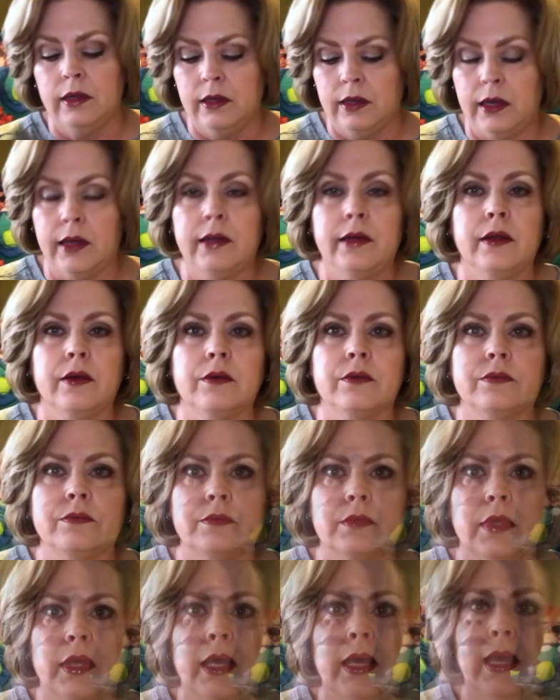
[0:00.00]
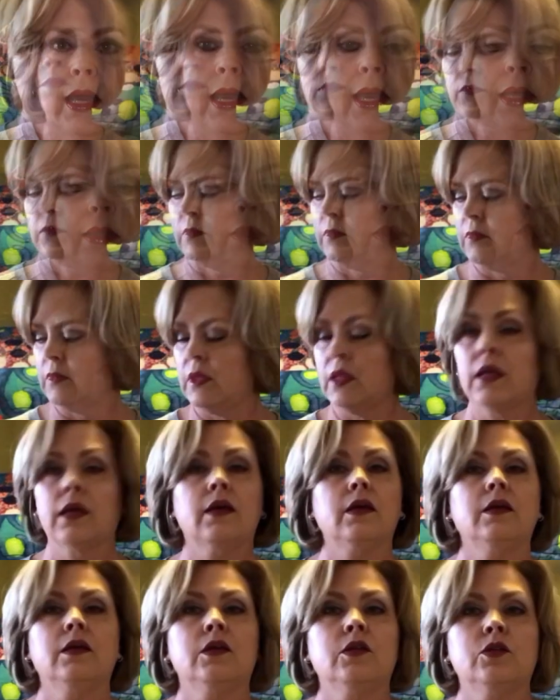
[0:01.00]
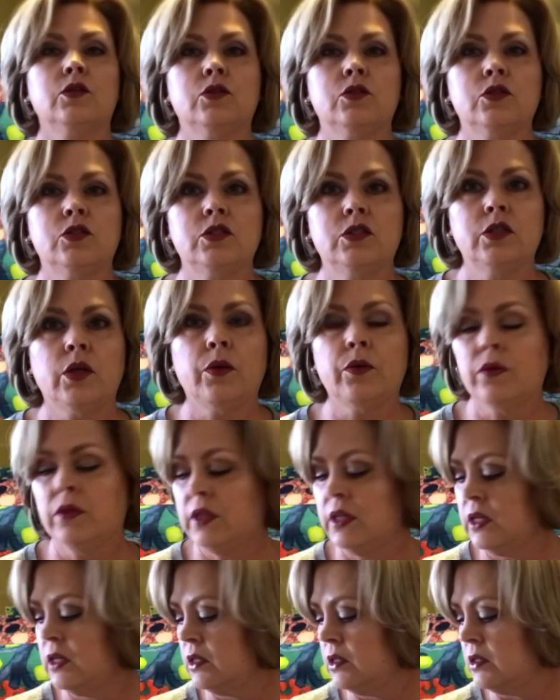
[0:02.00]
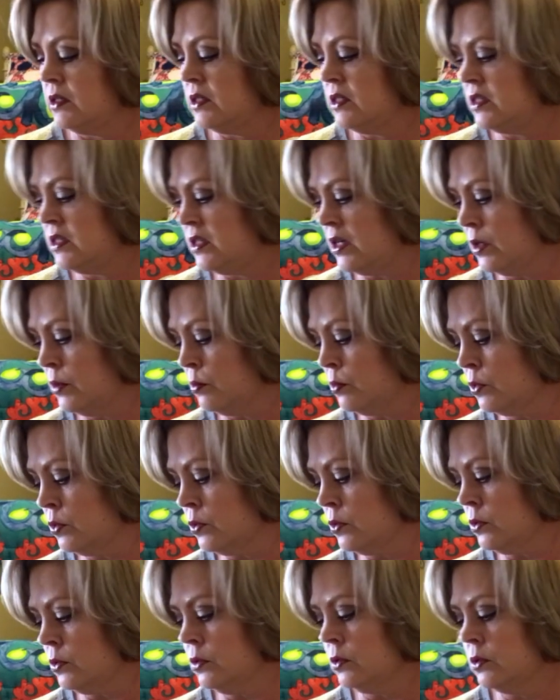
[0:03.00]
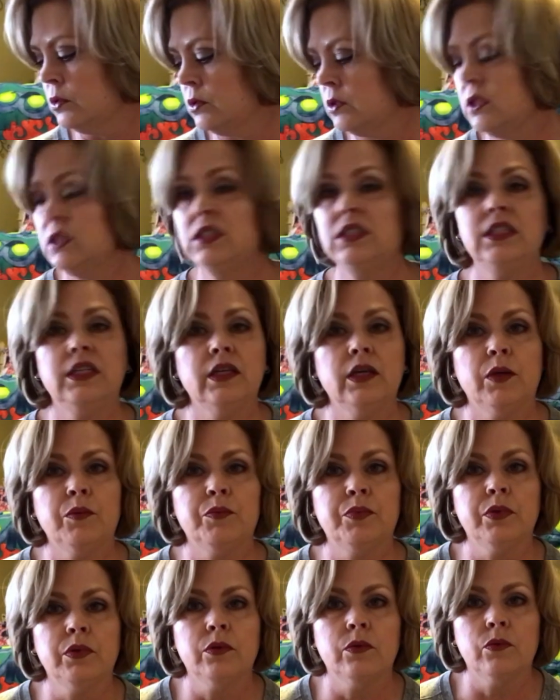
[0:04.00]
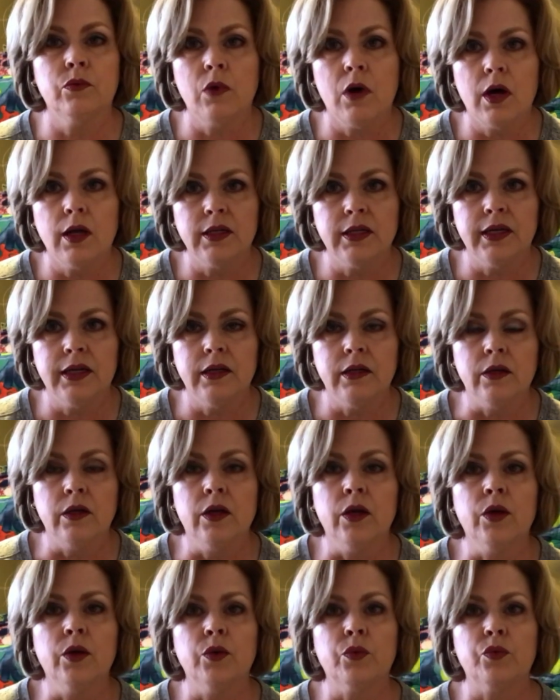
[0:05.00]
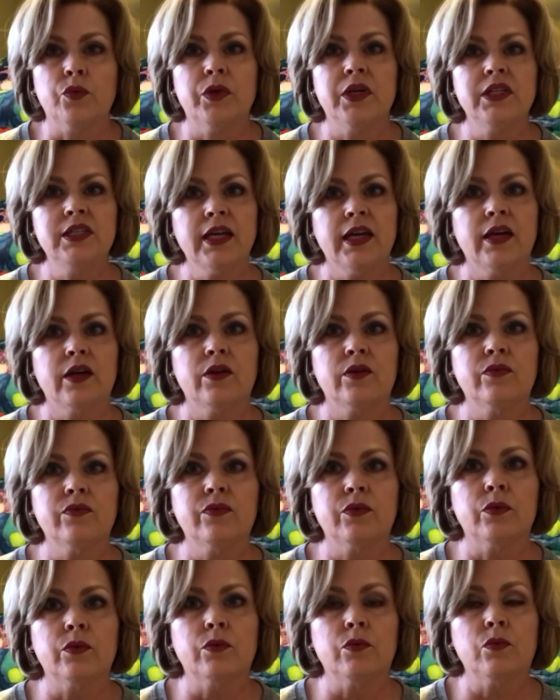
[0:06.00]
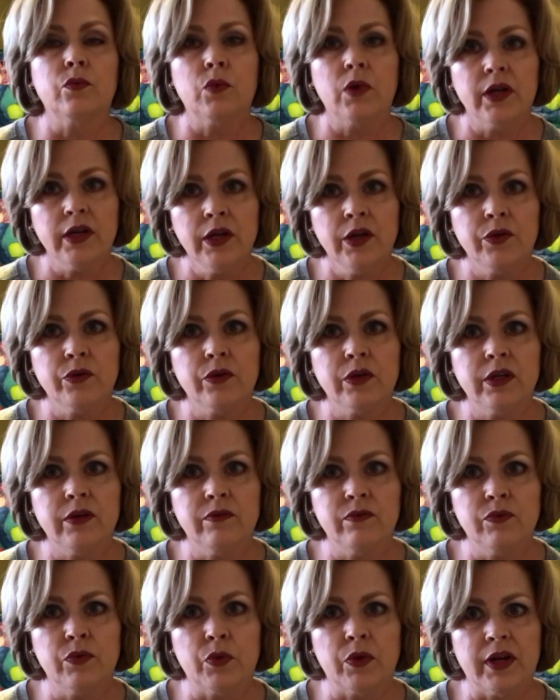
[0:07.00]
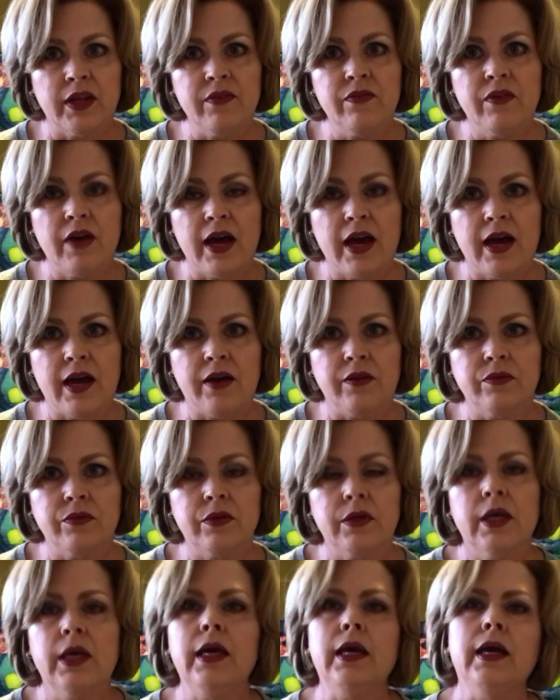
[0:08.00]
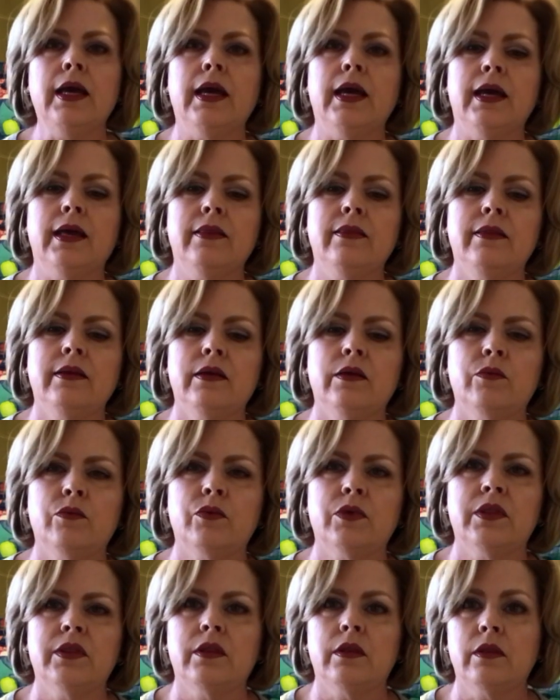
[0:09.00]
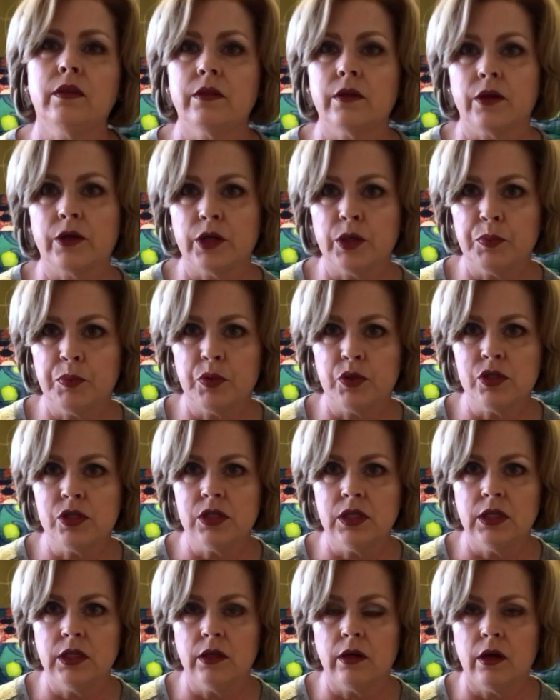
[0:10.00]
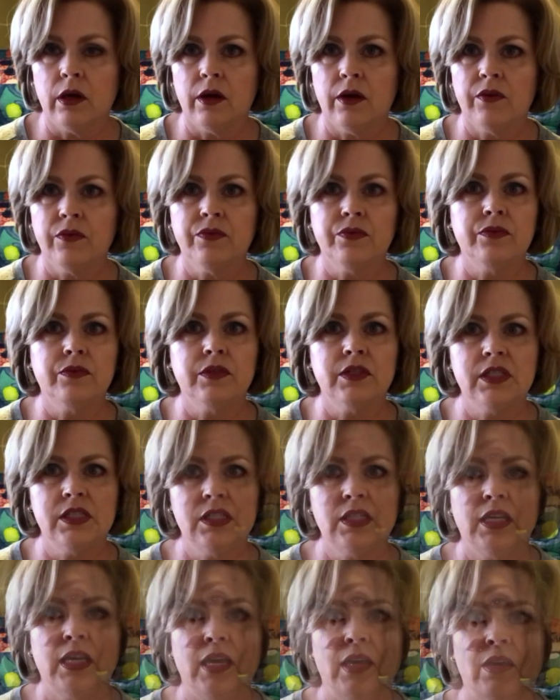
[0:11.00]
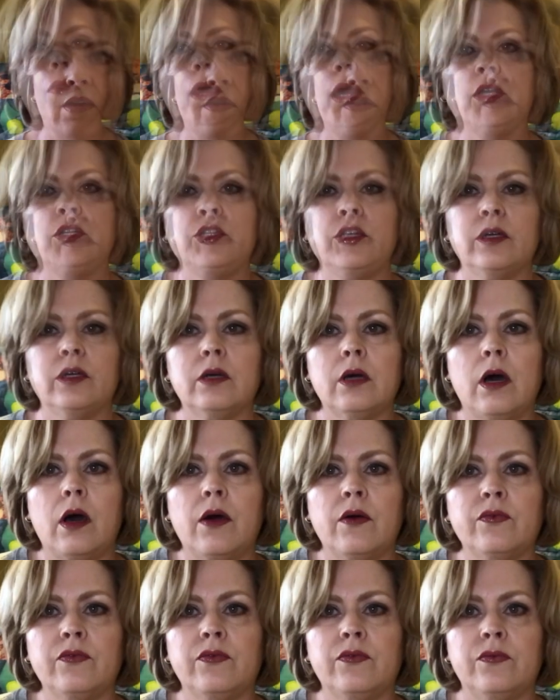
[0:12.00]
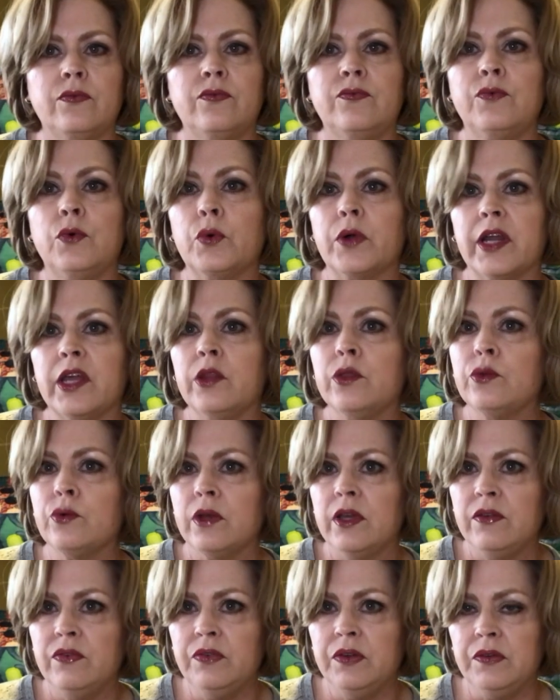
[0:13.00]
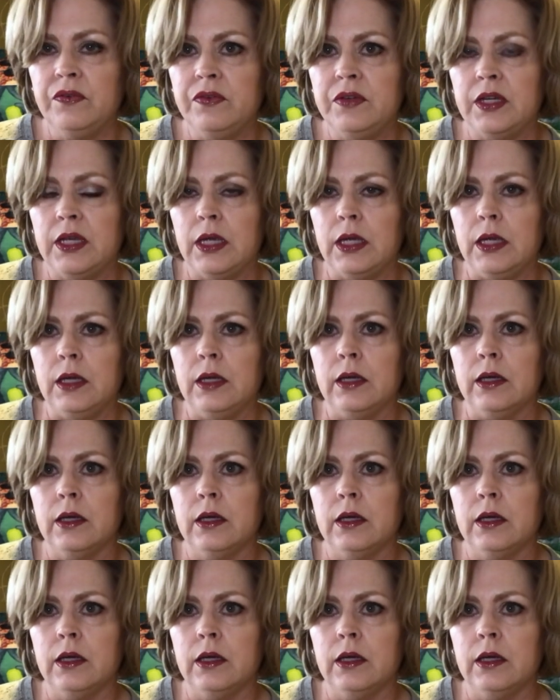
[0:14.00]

I know. And then, so the double zip wallet retailed for $145, and then with the 30% off discount, that took off $43.50,